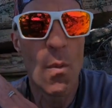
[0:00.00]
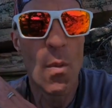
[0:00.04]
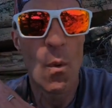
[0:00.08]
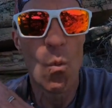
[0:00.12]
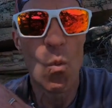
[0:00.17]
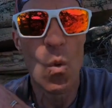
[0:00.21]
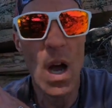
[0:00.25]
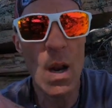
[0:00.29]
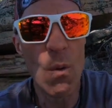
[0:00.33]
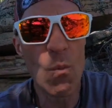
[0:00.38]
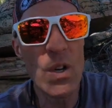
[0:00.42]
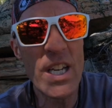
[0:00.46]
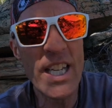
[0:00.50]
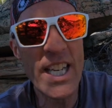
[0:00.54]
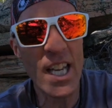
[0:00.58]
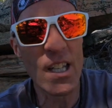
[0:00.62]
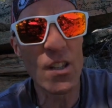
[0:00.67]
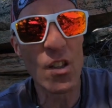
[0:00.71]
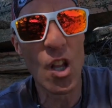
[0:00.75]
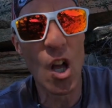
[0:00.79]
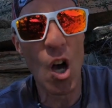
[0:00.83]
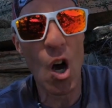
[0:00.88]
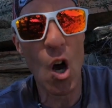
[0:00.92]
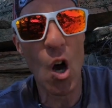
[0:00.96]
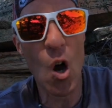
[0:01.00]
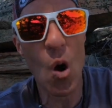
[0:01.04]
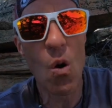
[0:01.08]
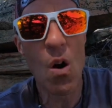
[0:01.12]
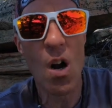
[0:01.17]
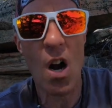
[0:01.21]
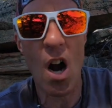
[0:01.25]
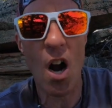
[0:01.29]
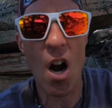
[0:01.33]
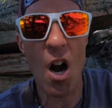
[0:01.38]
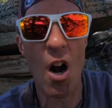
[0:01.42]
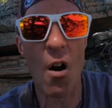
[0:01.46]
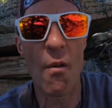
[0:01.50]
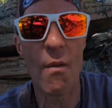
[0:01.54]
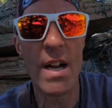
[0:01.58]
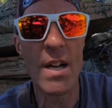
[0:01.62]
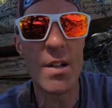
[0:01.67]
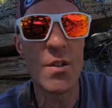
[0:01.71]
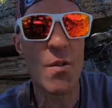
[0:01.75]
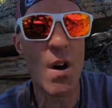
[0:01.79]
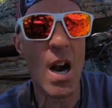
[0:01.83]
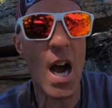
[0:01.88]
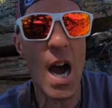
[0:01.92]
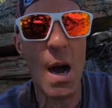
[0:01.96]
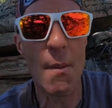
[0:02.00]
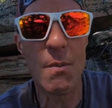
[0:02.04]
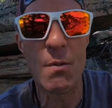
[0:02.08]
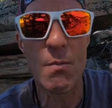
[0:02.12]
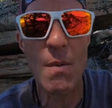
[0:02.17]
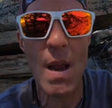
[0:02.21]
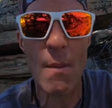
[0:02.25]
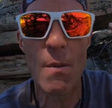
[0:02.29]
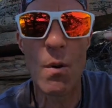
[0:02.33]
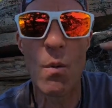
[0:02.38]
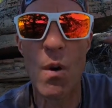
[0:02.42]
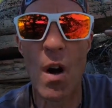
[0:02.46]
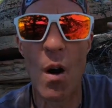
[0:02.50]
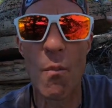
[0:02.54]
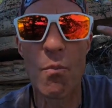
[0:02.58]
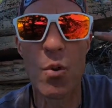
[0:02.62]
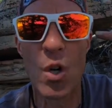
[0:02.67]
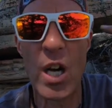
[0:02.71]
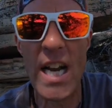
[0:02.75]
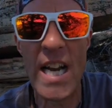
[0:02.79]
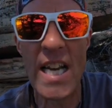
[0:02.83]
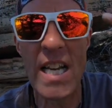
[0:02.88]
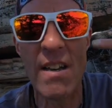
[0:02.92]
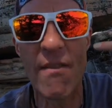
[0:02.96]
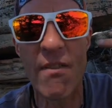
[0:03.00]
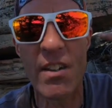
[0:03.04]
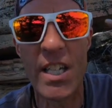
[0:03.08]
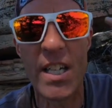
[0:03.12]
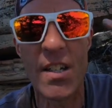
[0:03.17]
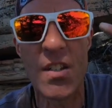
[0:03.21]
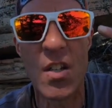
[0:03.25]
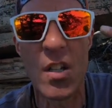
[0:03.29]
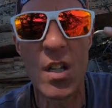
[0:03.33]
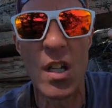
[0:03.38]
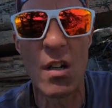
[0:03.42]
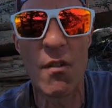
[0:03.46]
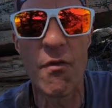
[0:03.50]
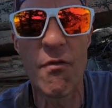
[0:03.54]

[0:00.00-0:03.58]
when we get low, our heart rate drops, maybe our brain even gets a little